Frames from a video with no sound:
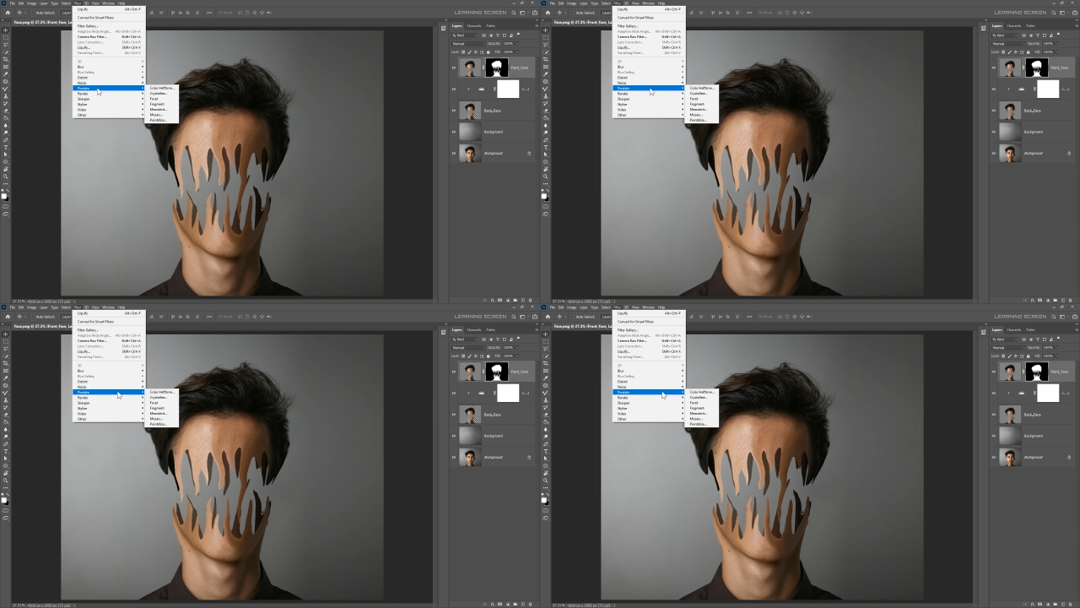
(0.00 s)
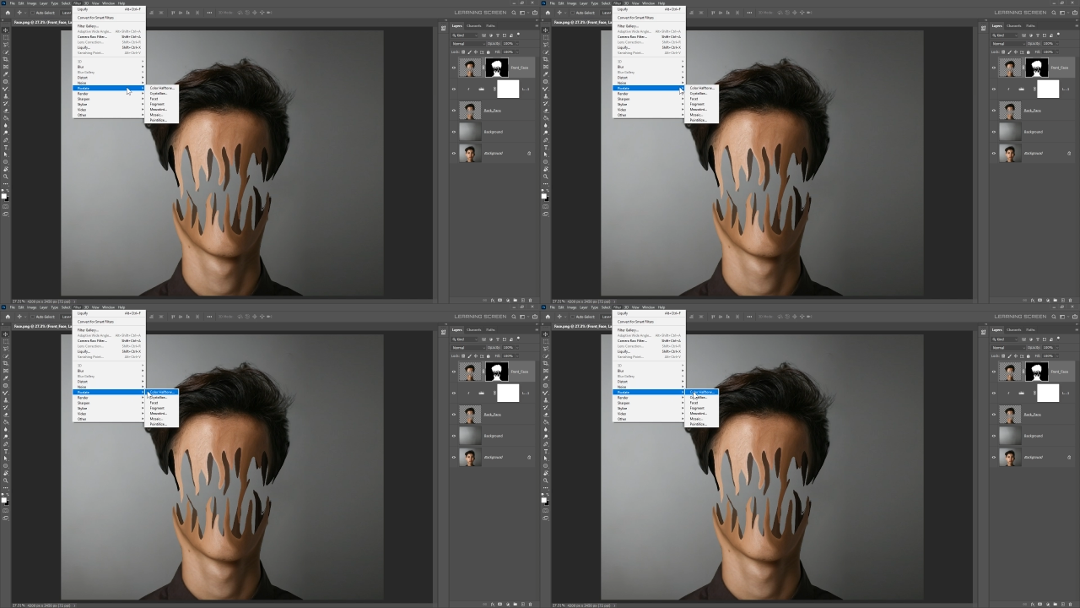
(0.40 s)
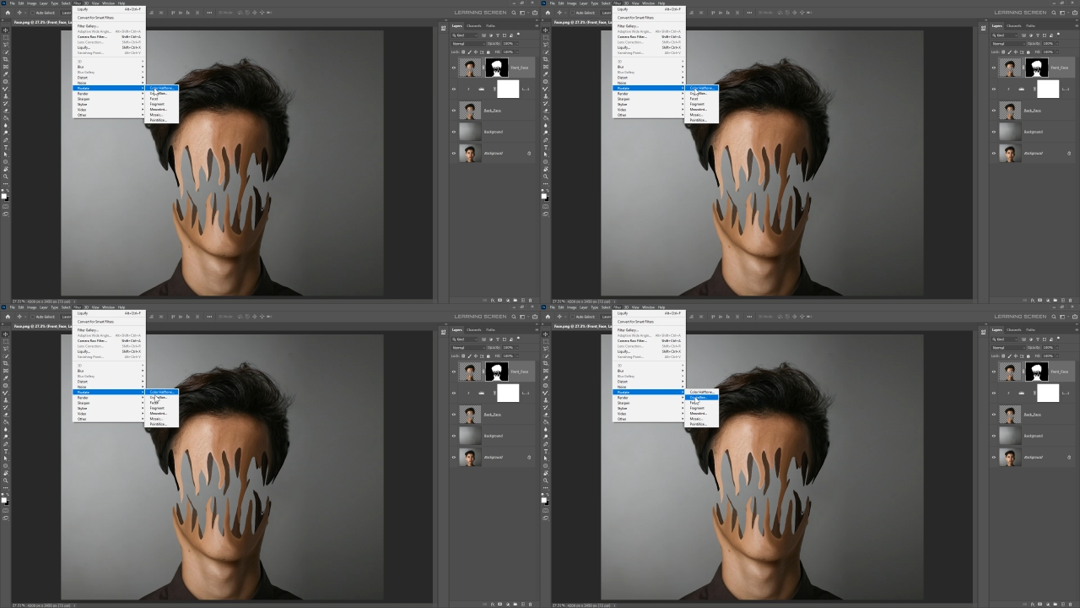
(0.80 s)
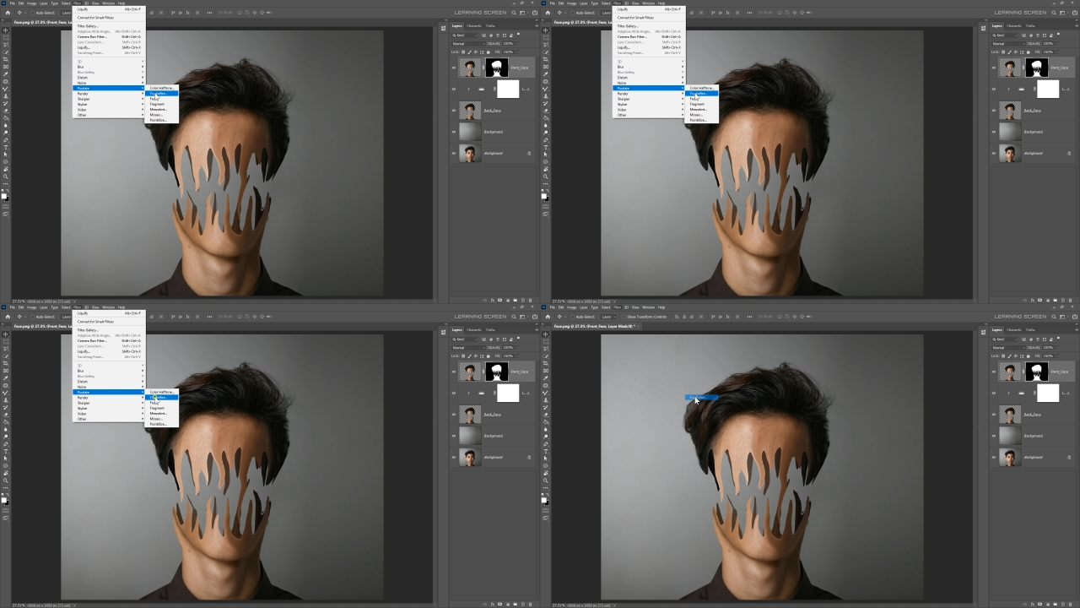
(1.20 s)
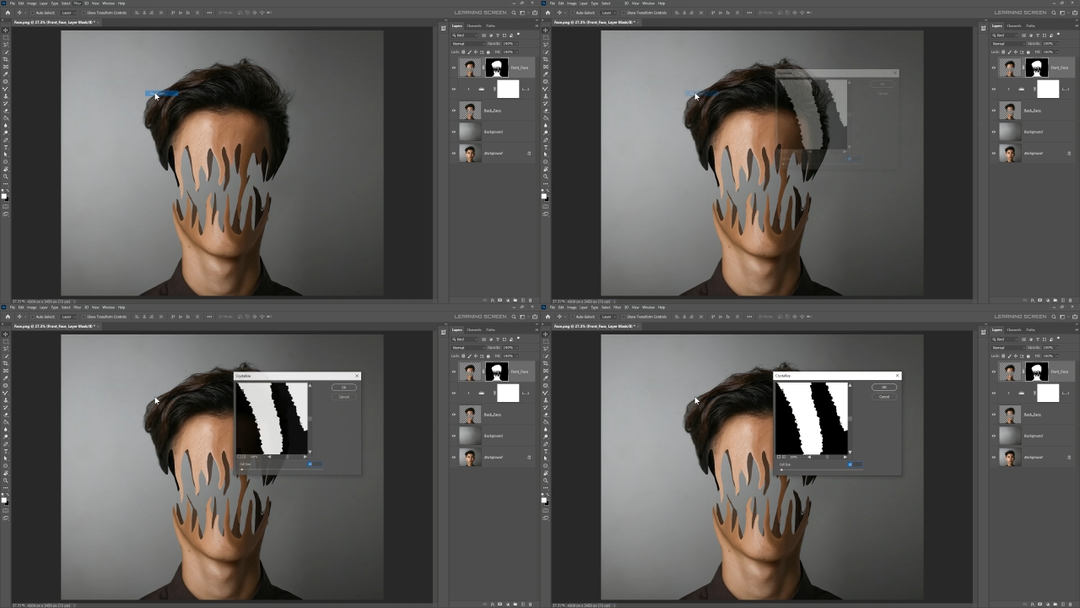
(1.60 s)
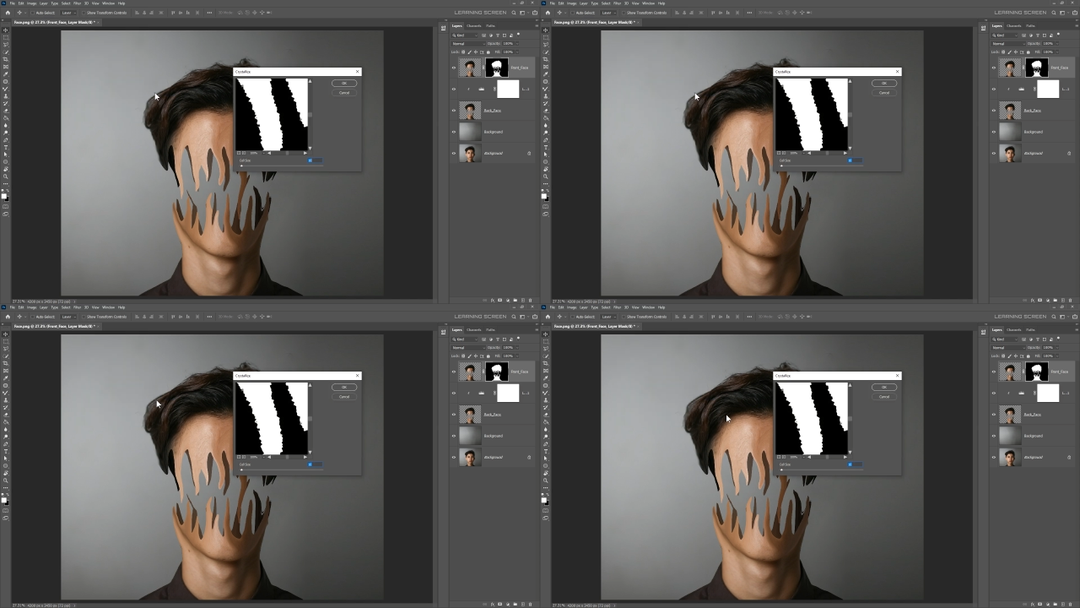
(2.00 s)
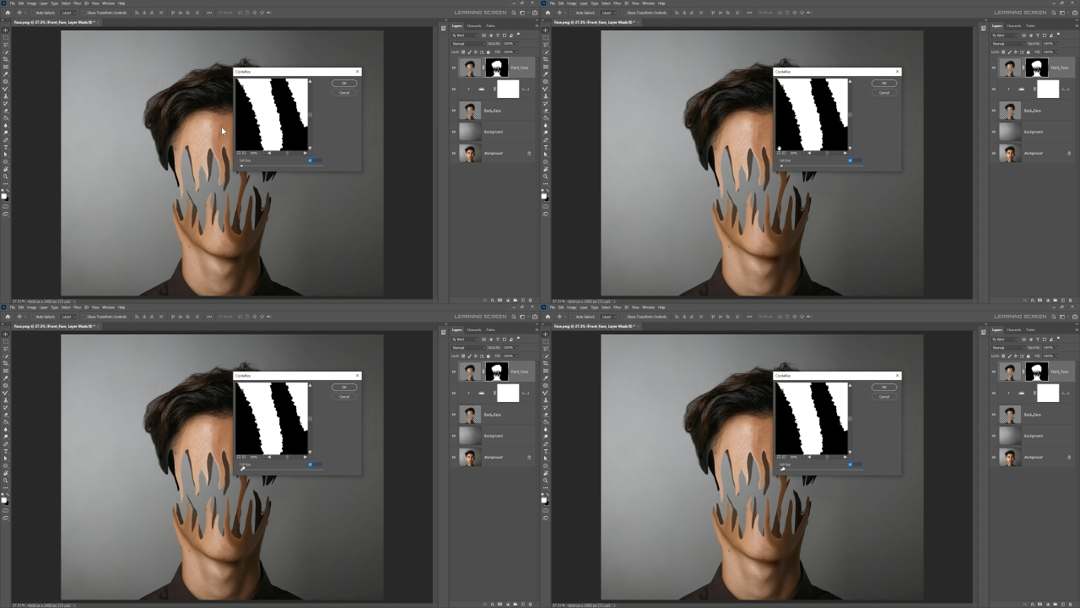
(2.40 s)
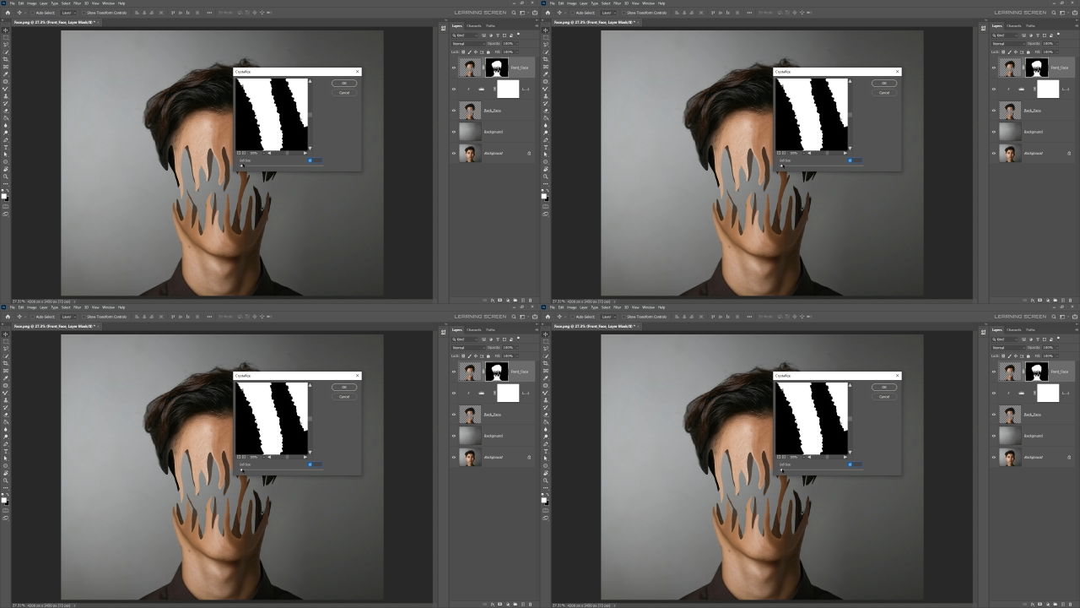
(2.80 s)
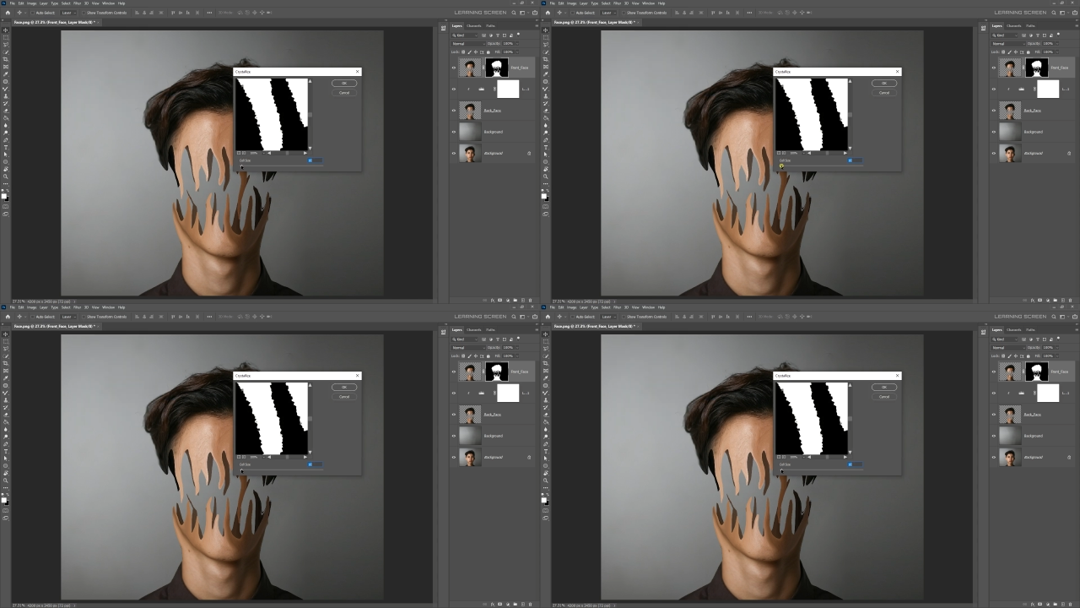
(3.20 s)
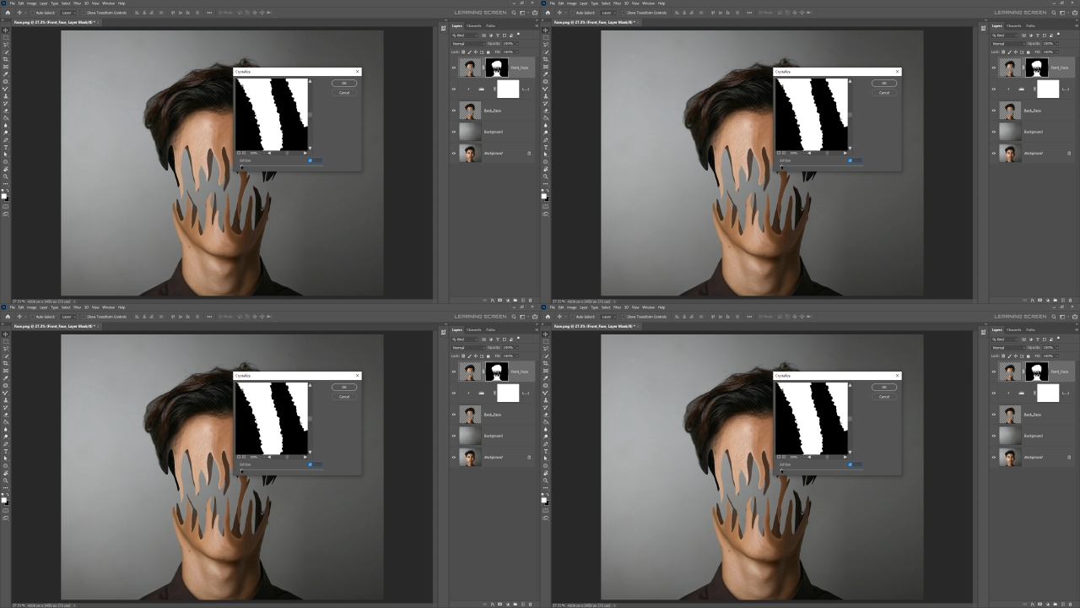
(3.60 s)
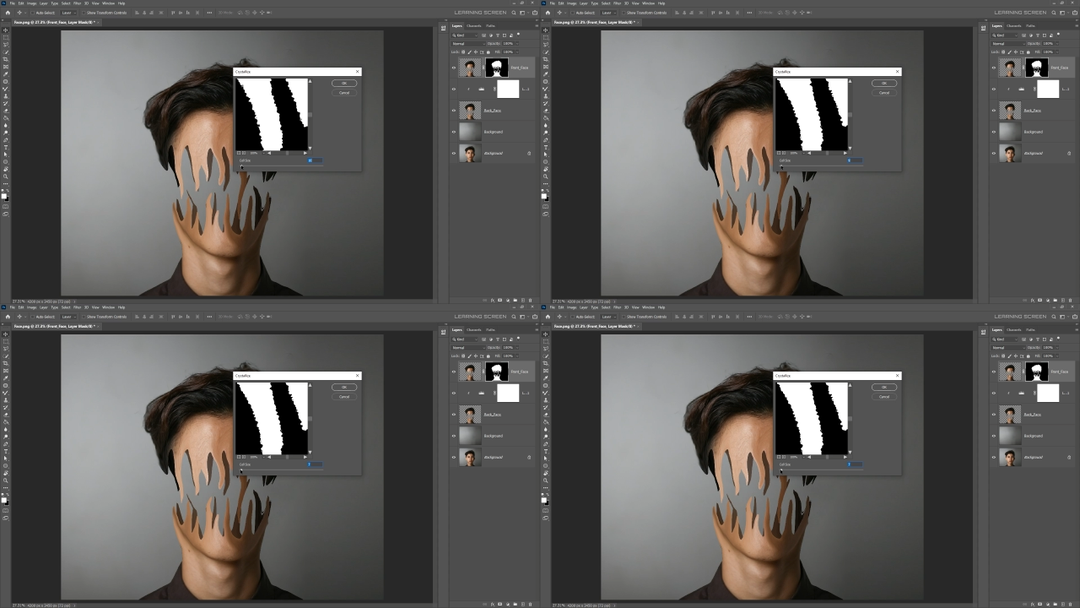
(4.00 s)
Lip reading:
Nobody's mouth can be seen.